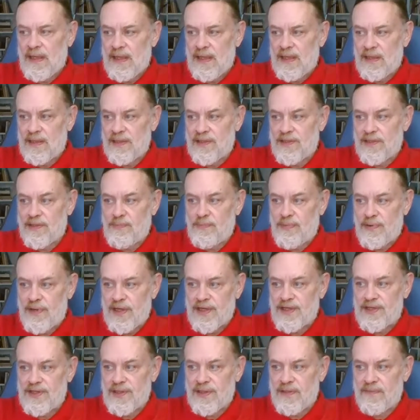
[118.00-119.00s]
in
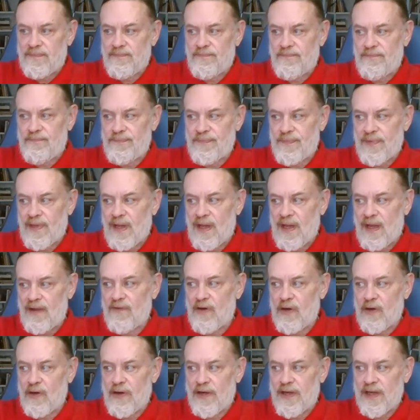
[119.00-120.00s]
suppression. I've
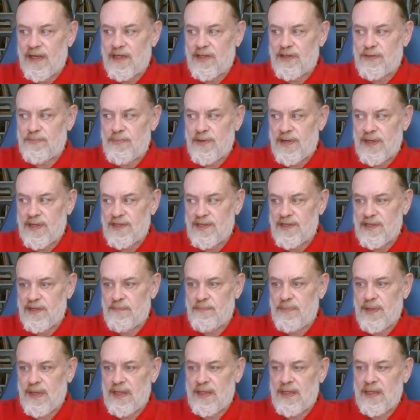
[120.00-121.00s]
already expressed the
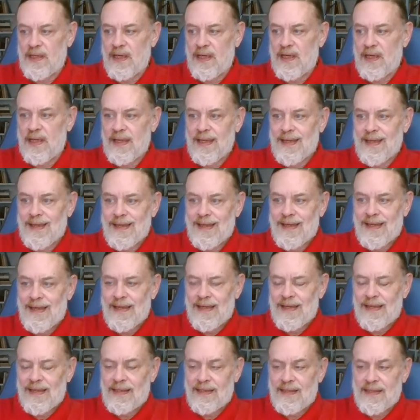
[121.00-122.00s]
opinion
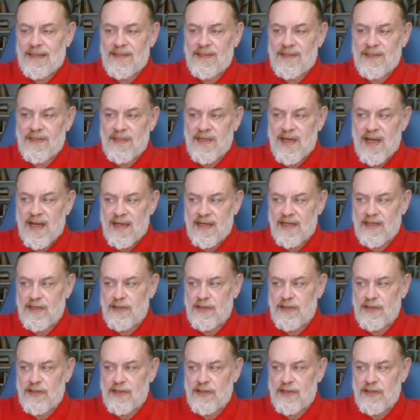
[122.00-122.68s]
that this is not a